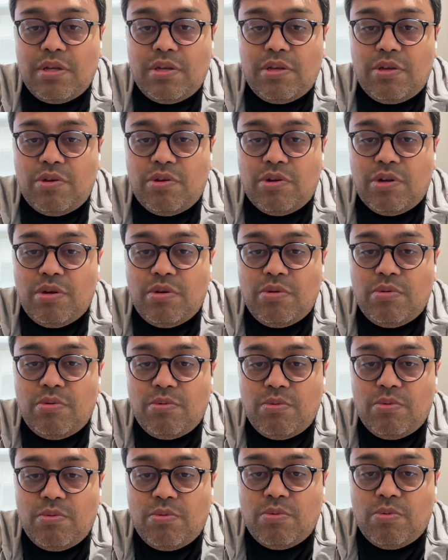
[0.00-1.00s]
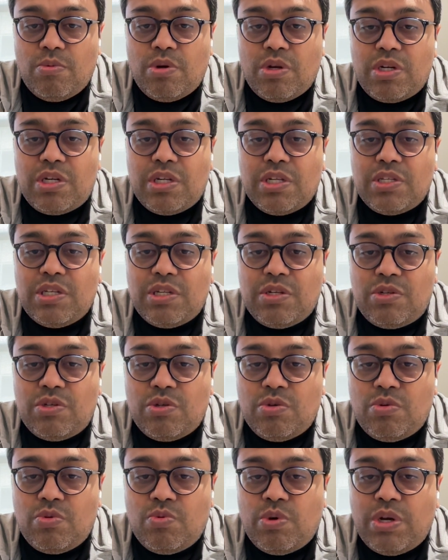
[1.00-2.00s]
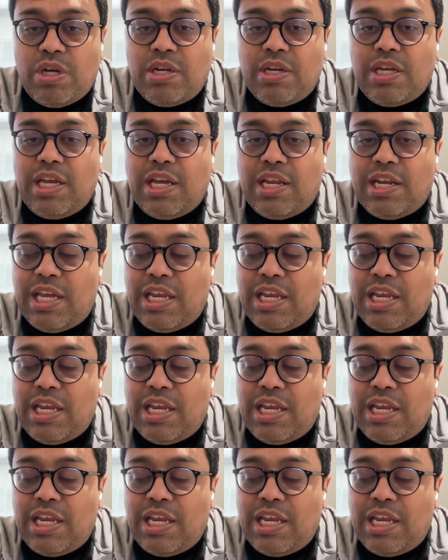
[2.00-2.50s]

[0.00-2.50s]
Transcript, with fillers: You know, what does it do when, again,